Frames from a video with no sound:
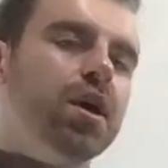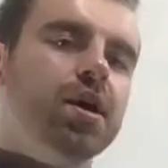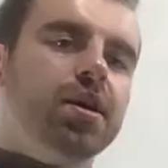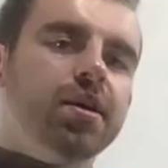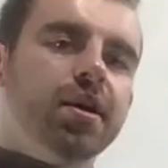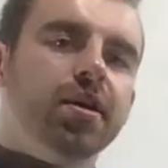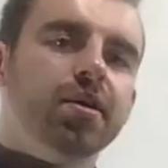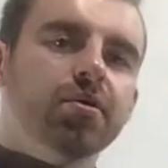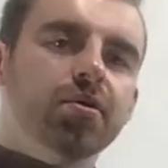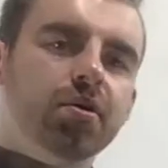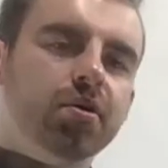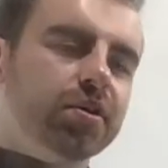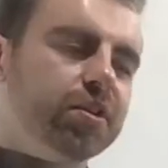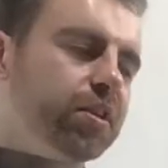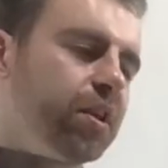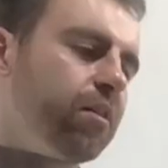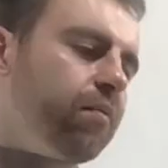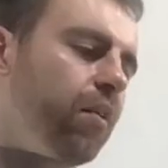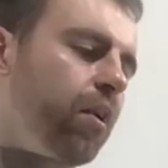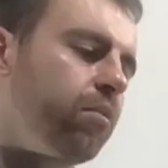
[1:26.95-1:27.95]
Now you'll notice
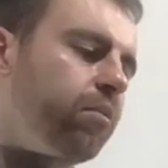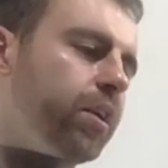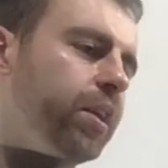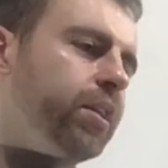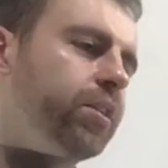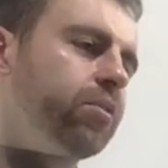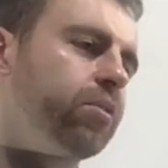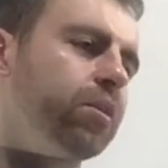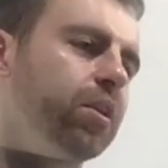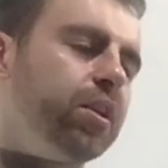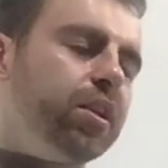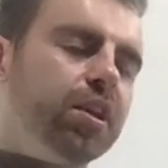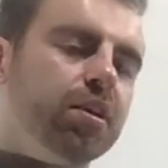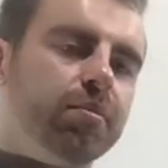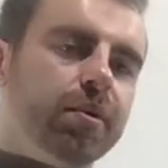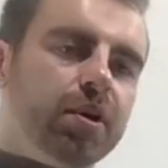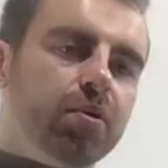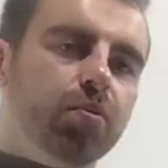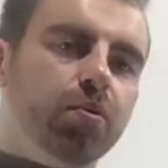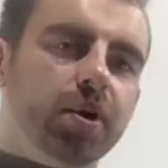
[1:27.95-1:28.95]
that I've already done a little
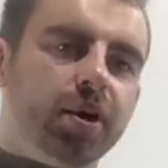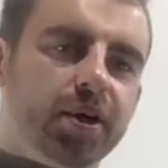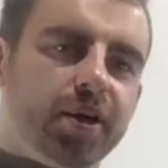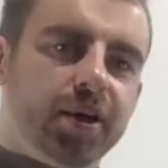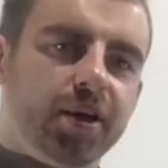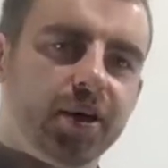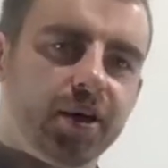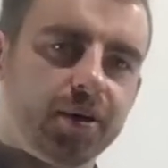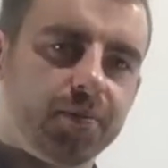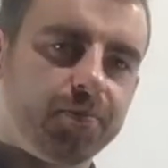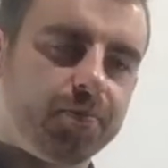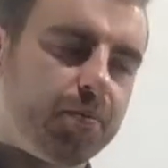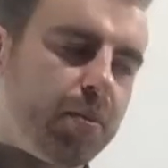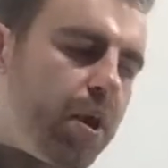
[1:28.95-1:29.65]
bit of work here,